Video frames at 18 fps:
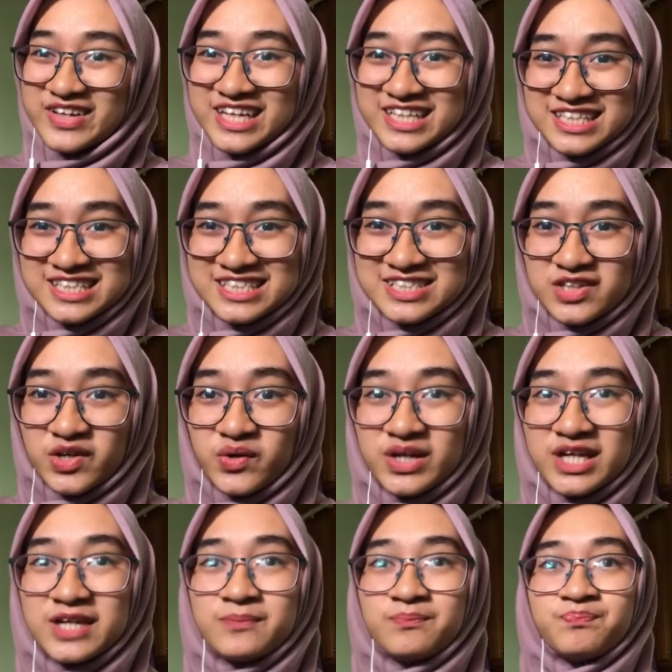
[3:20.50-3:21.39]
the
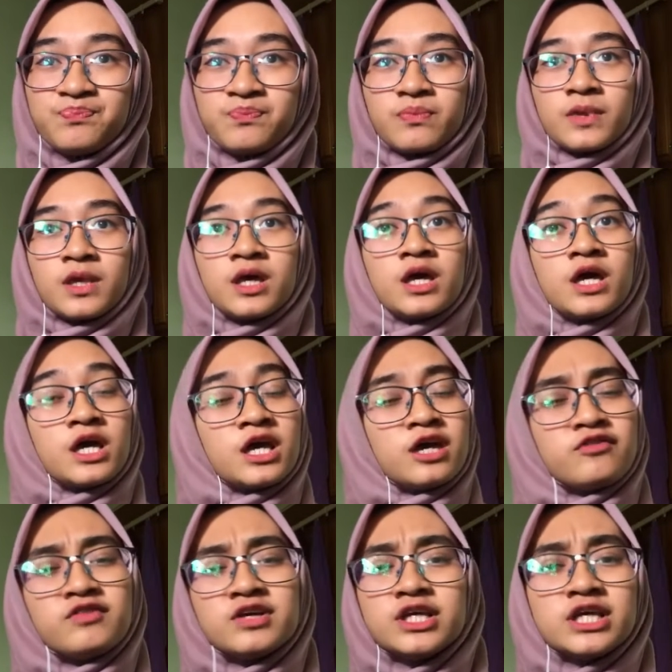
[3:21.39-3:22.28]
story.
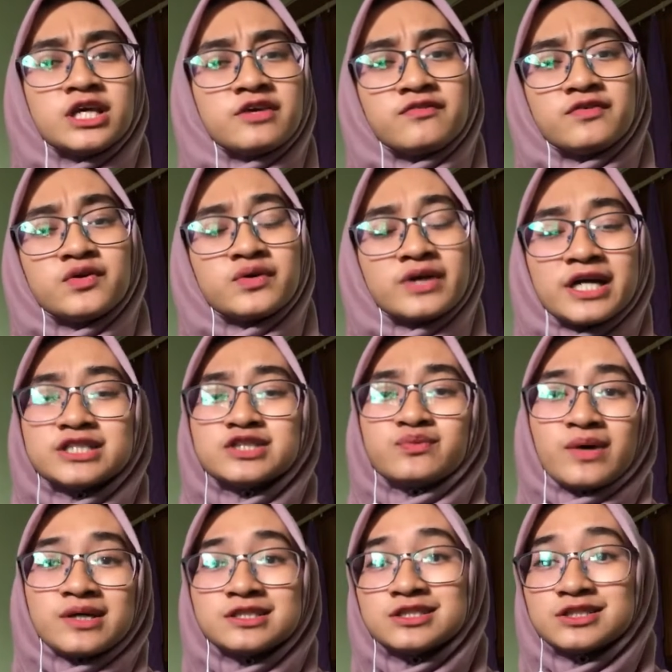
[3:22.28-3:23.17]
Even if you guys
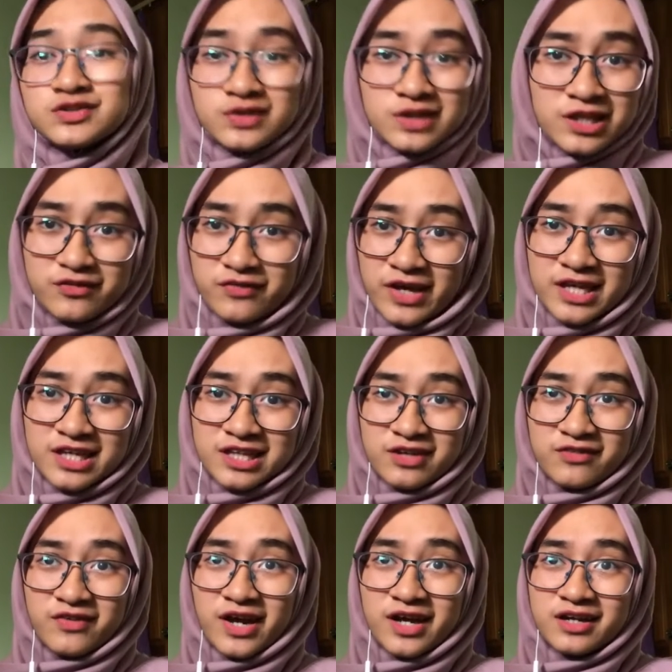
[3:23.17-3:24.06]
wanted to leave a
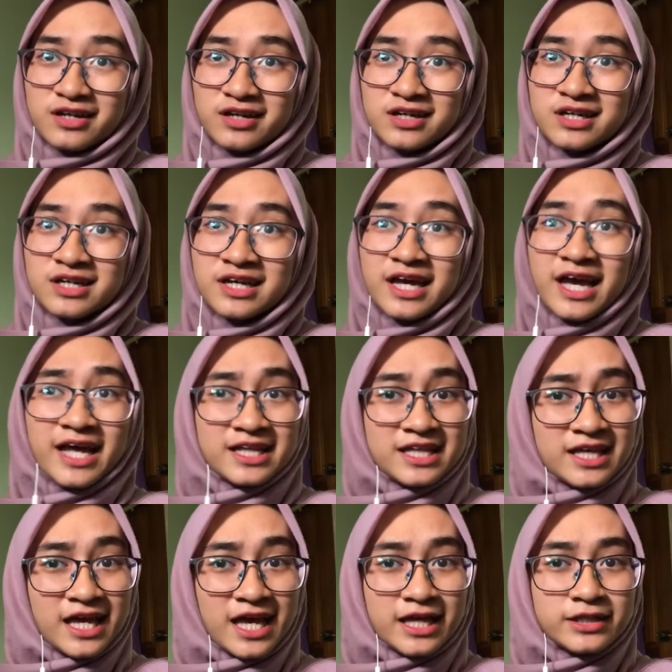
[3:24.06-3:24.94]
cliffhanger at
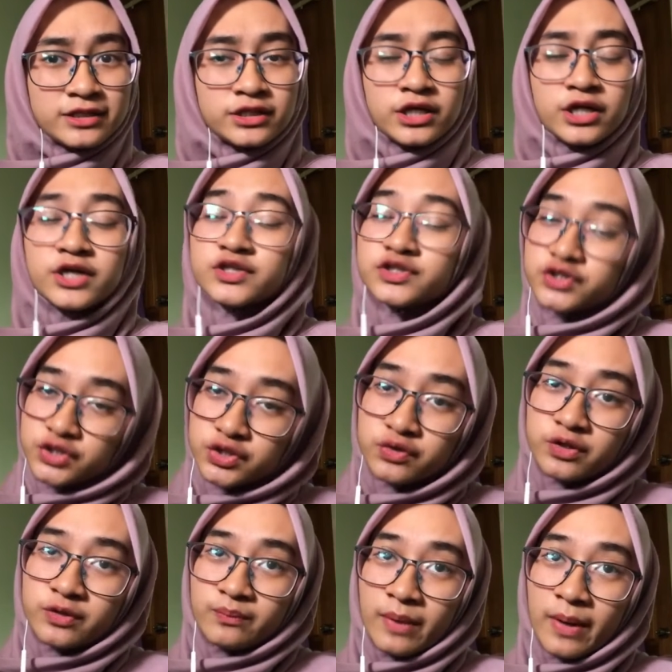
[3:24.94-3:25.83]
the end,
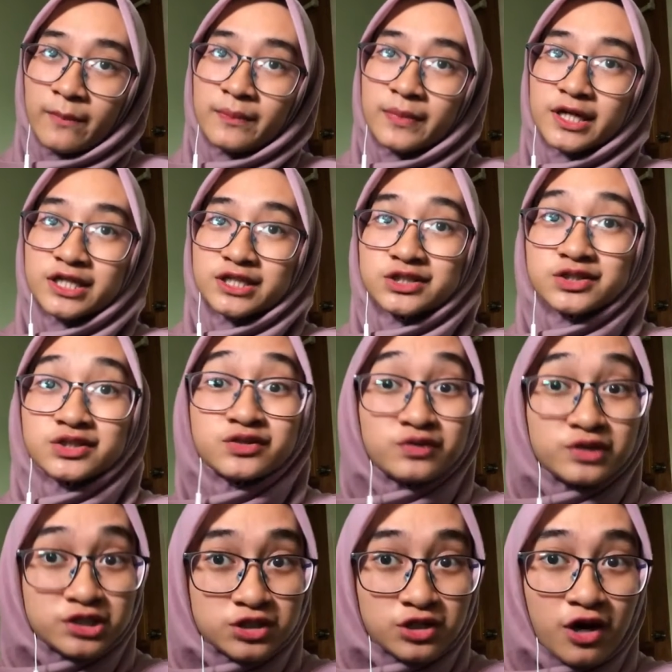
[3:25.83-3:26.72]
do remember to
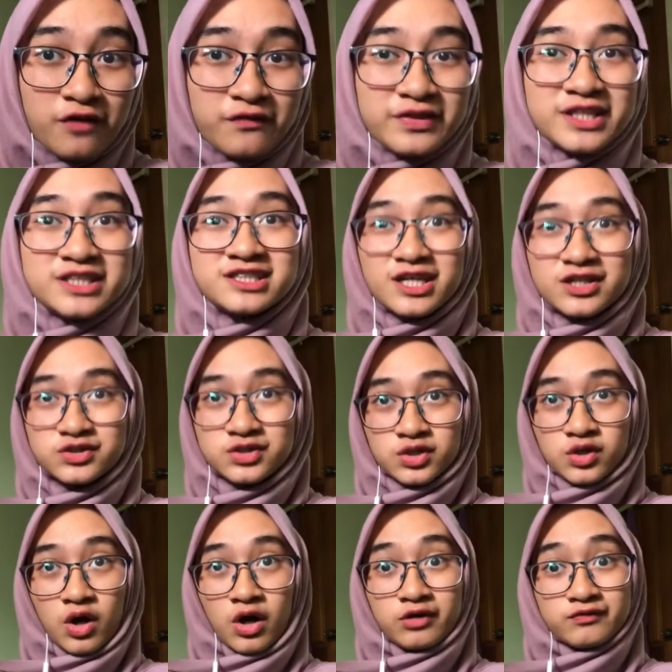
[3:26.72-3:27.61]
resolve the
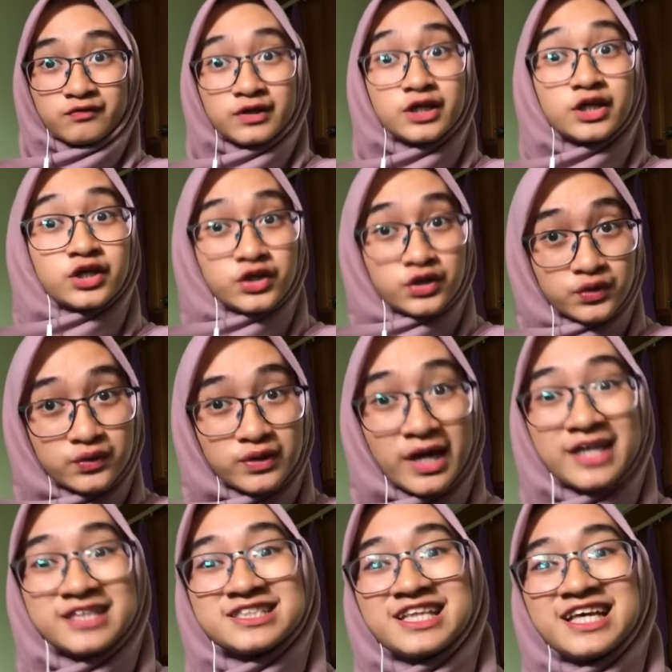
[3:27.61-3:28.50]
central conflict you
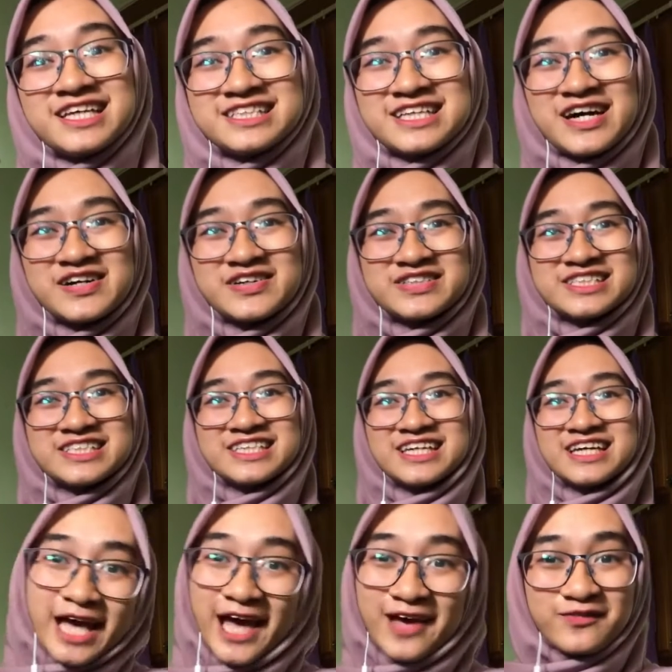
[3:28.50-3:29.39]
guys laid down.
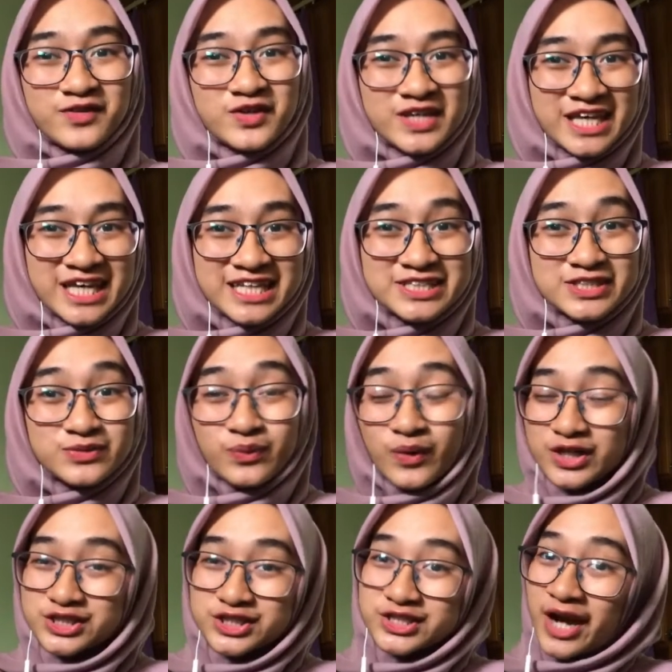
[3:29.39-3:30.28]
Have you kids
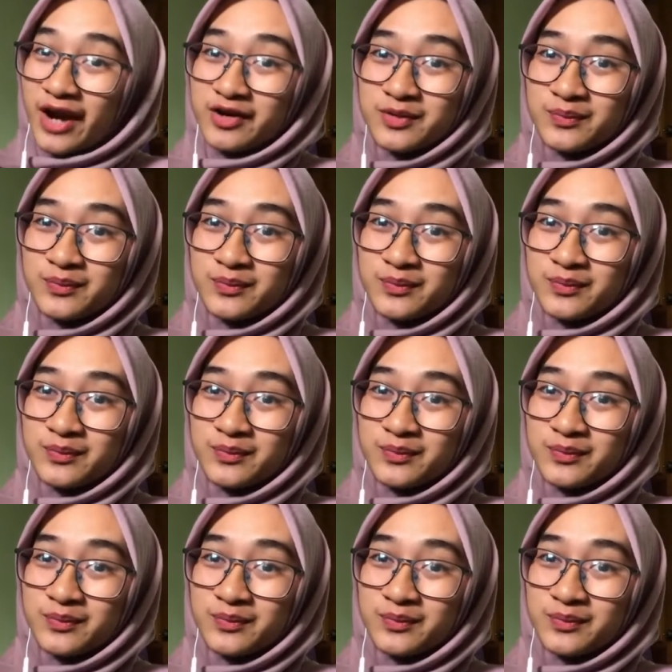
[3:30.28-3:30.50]
watched Harry